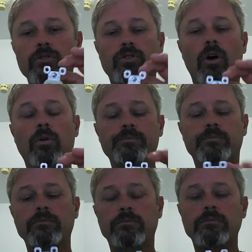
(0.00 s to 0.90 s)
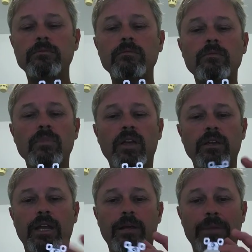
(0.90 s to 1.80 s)
So
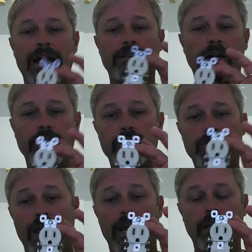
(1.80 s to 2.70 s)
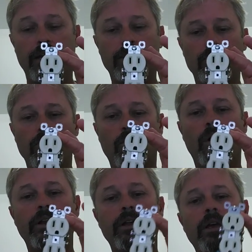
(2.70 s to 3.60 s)
getting back to understanding
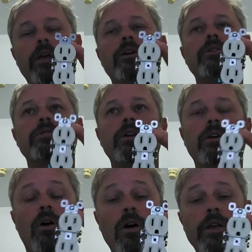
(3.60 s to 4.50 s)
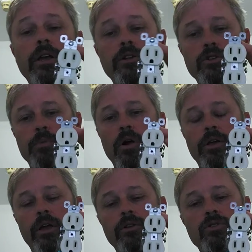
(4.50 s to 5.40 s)
what is the arcing and
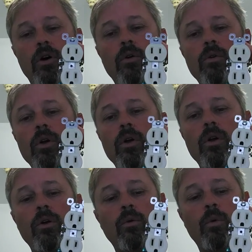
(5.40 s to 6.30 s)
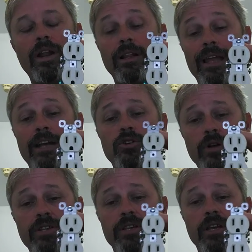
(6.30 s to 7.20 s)
sparking. So when
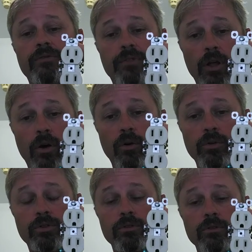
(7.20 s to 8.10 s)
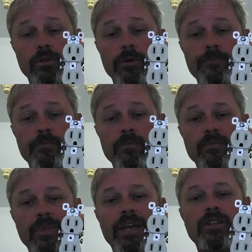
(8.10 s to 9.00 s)
electricity flows,
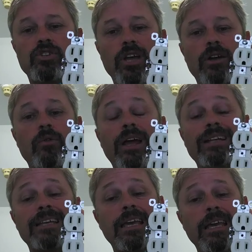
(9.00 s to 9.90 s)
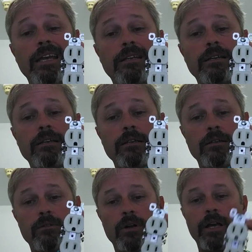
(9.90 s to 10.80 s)
it generates heat,
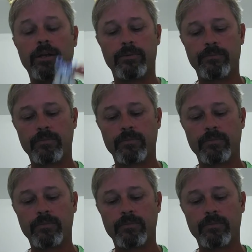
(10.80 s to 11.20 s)
right?